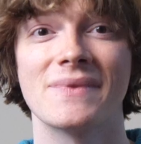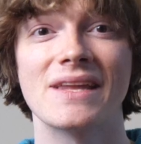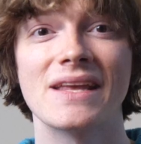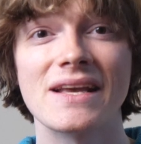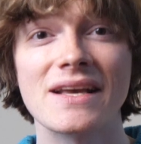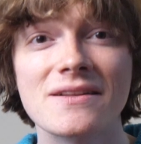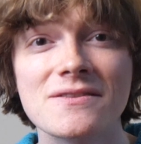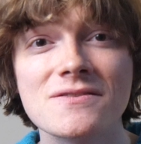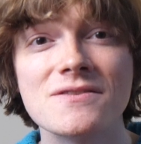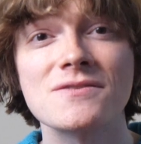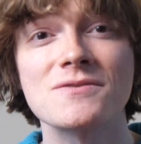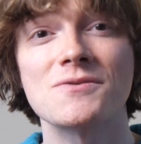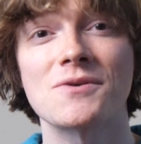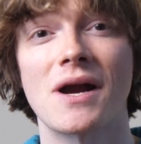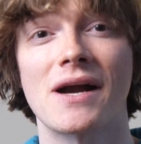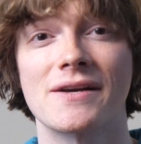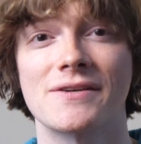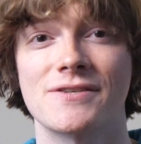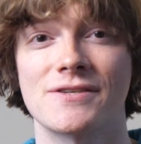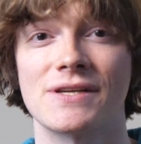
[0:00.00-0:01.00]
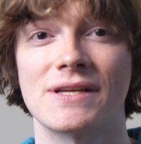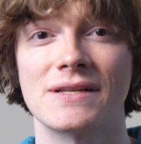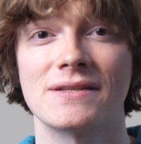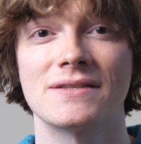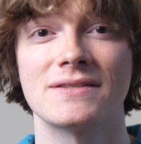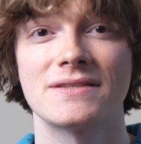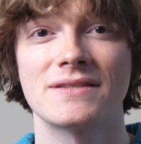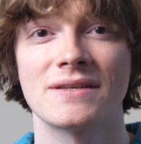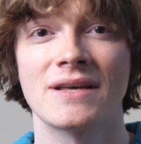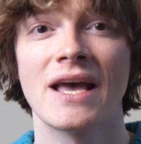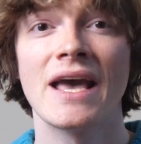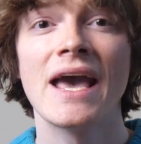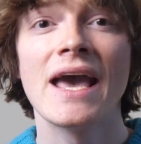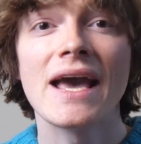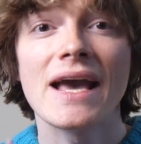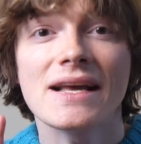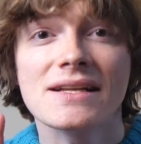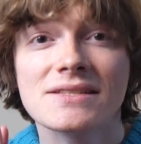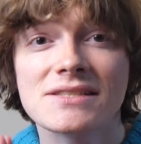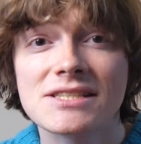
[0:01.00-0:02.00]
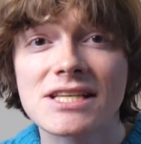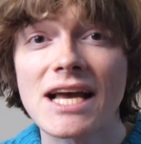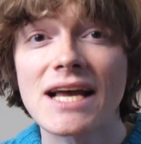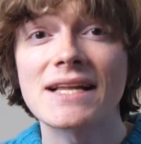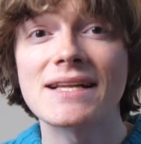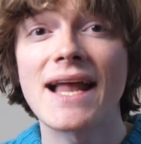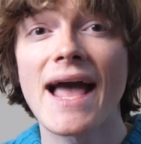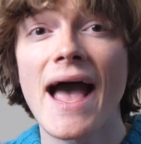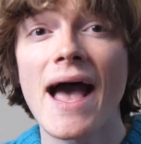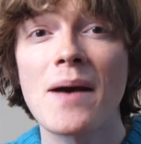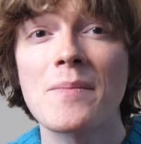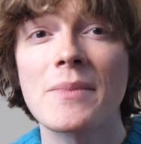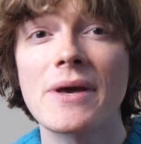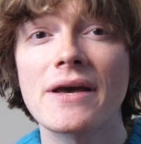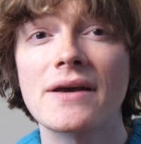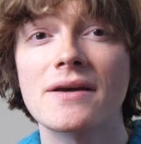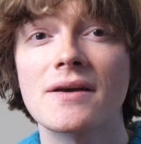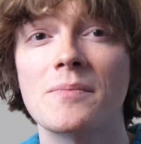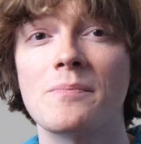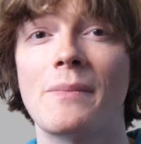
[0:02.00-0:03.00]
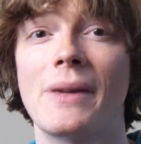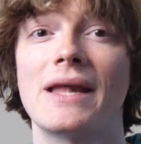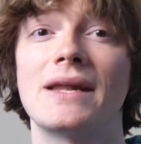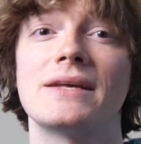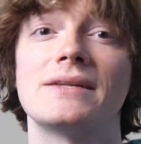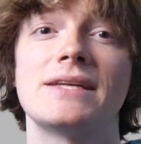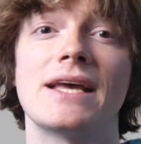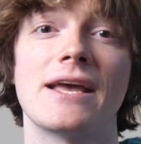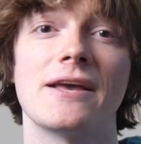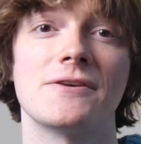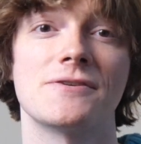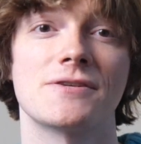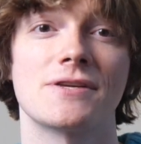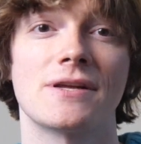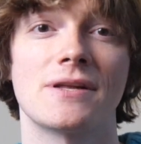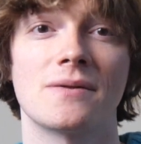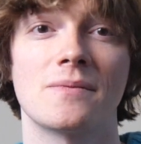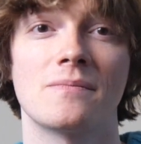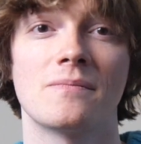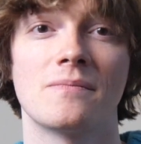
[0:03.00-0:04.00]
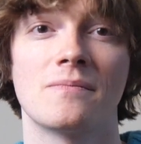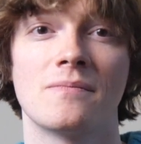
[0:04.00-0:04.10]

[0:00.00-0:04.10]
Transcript: Instructions in dynamic meditation.